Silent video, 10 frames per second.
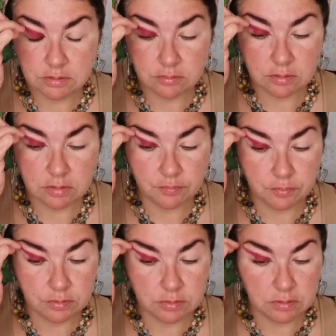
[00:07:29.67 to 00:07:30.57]
she really
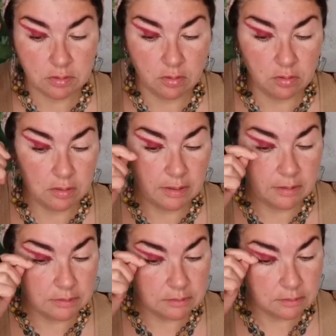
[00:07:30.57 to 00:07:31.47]
put it all
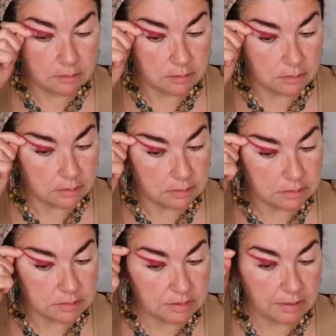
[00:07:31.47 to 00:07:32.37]
her
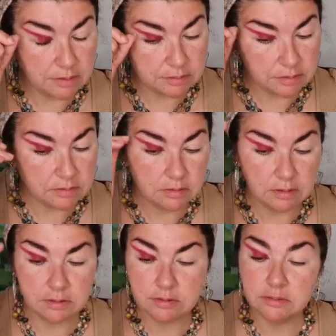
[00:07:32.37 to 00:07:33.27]
desire in that
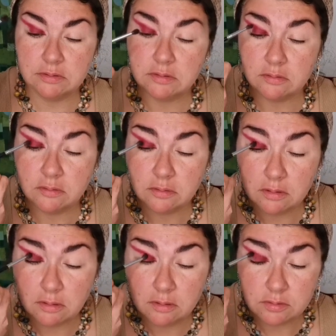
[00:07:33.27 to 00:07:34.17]
collection, so
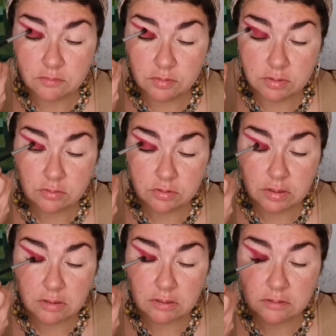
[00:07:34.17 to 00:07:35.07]
I wanted to
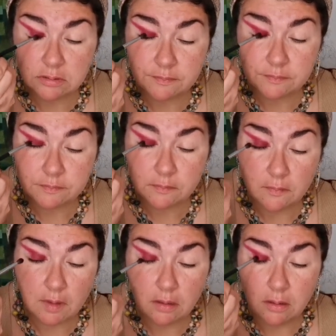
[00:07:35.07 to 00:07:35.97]
check it.
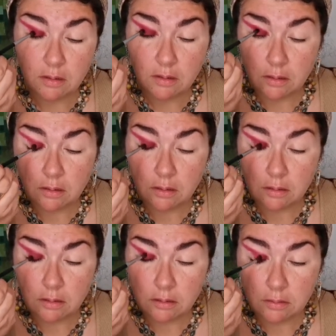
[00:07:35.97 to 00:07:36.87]

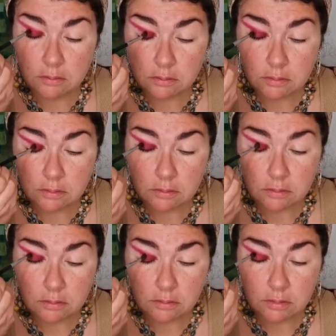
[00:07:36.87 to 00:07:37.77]
And
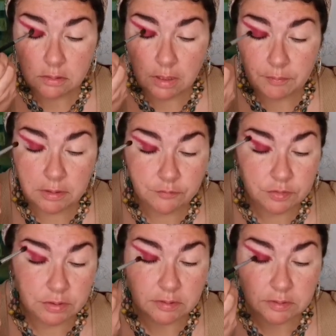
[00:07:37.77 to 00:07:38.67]
I believe
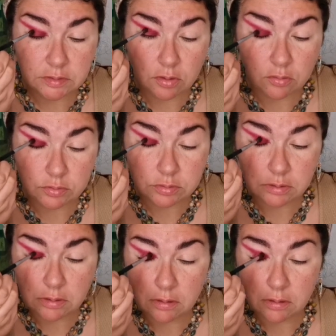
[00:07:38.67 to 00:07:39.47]
she has a code